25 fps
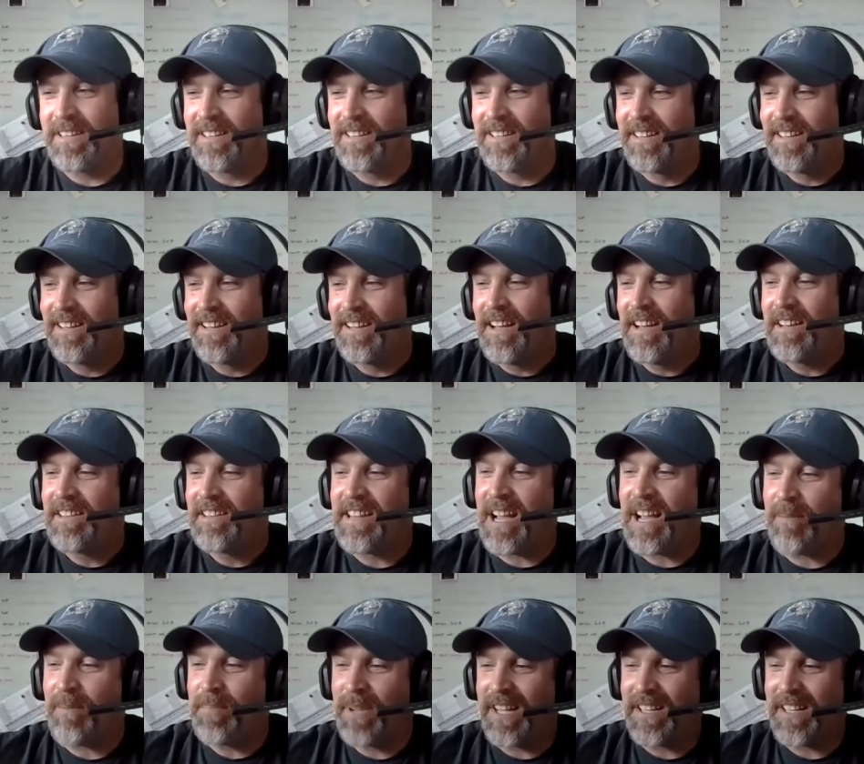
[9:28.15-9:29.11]
But
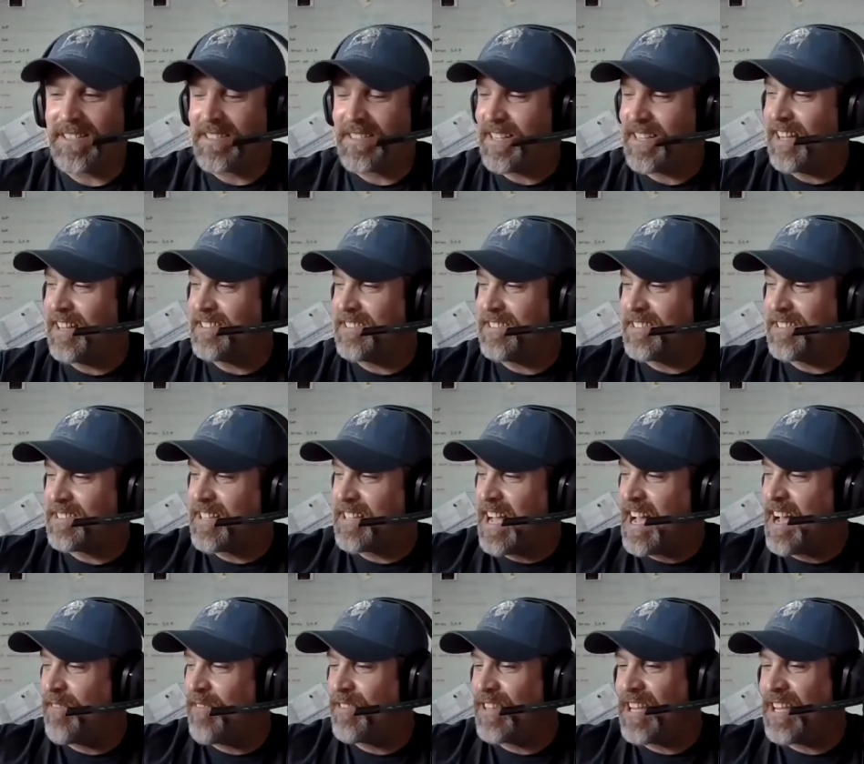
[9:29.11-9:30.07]
that being said, just to
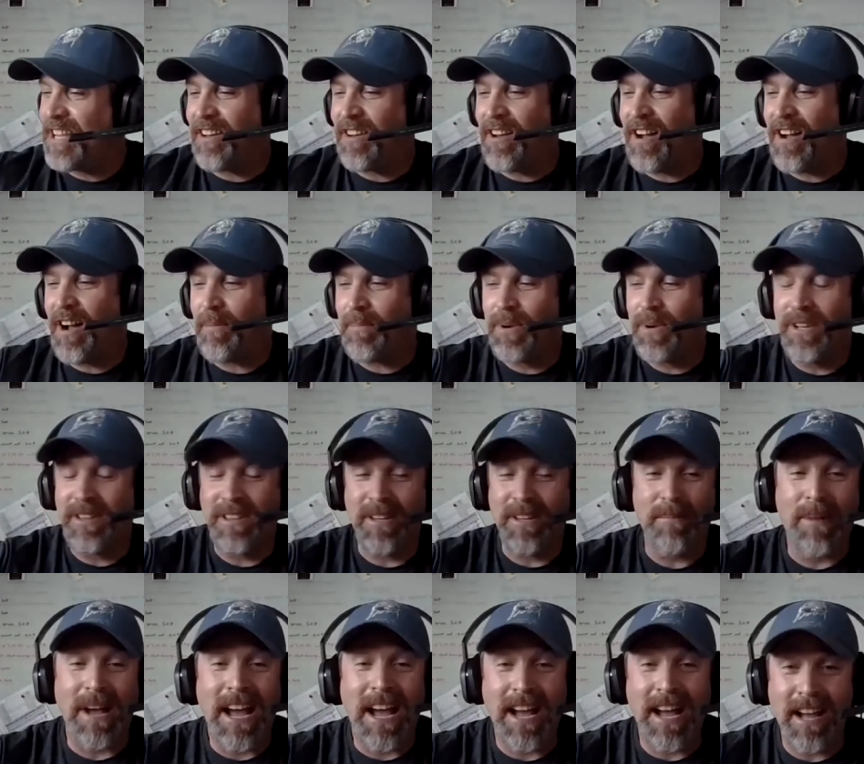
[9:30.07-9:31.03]
having that knot put in the
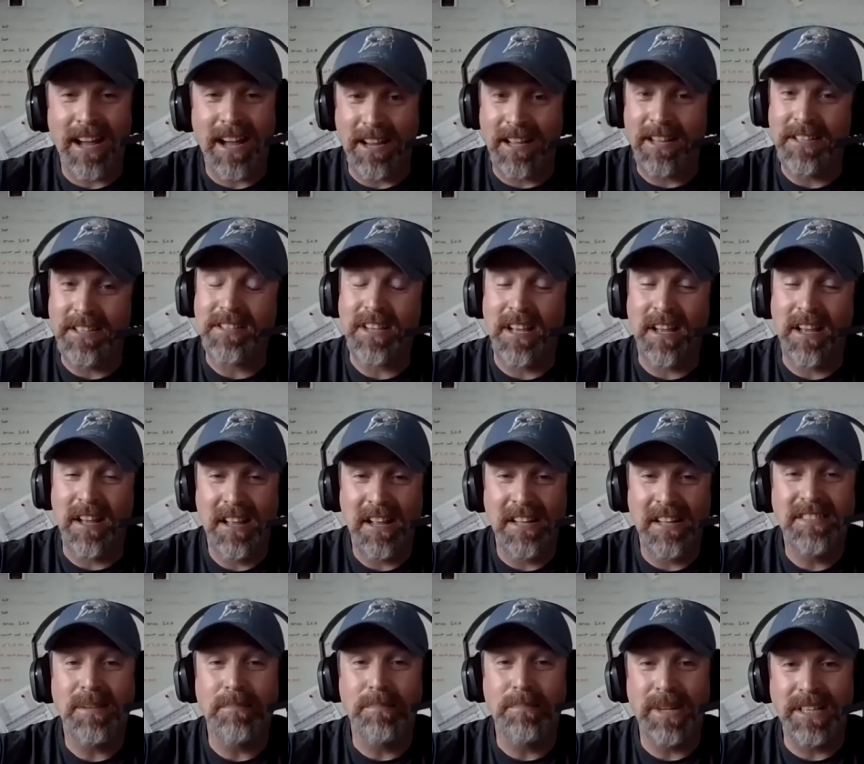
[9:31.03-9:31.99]
bag is a
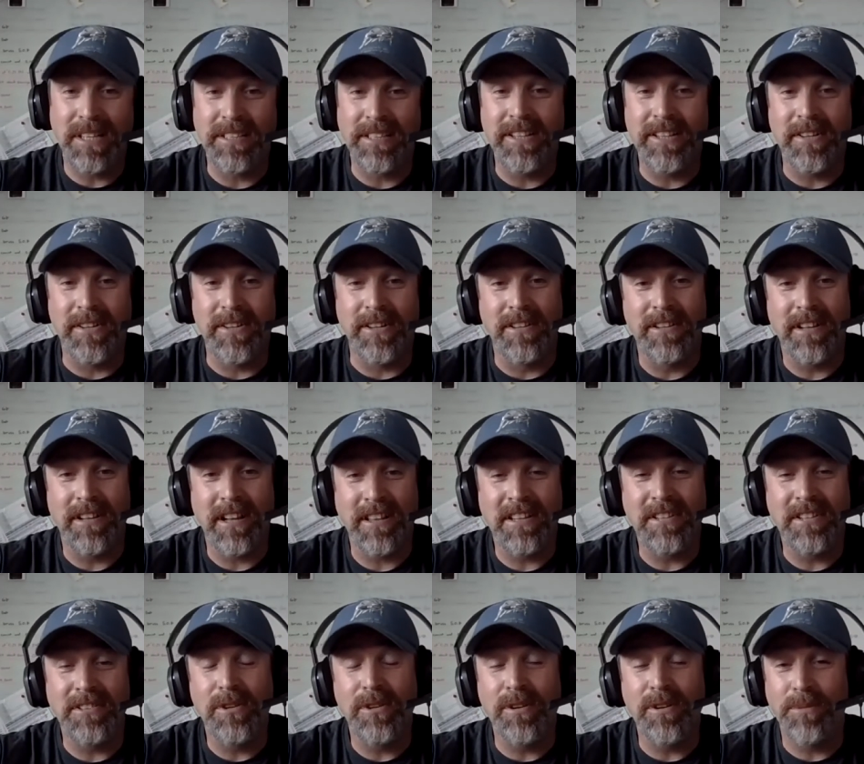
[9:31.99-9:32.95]
it's a big deal, and
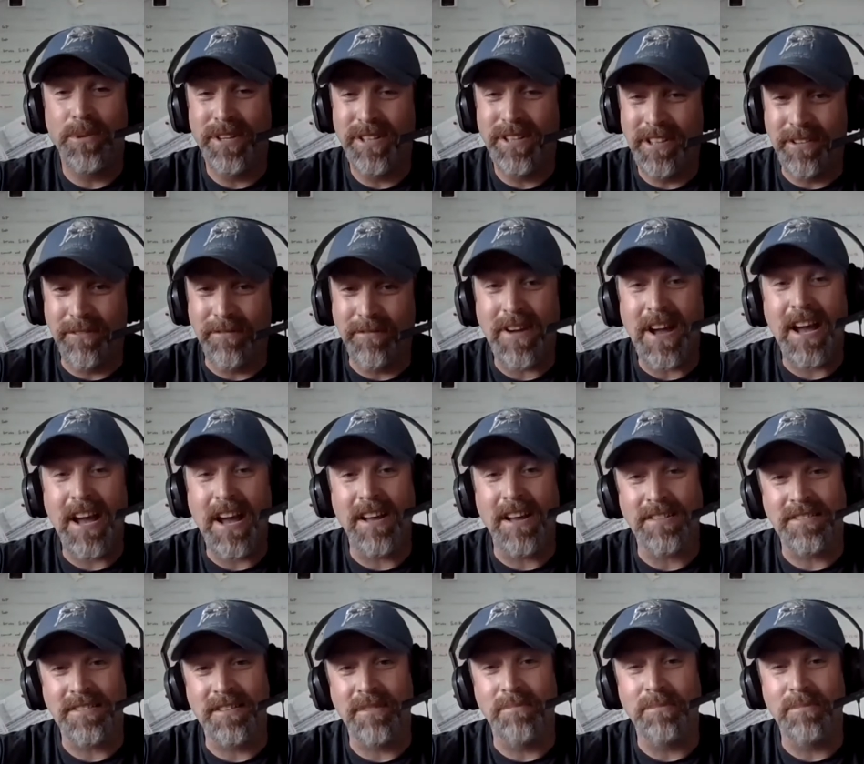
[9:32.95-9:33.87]
they do it really fast.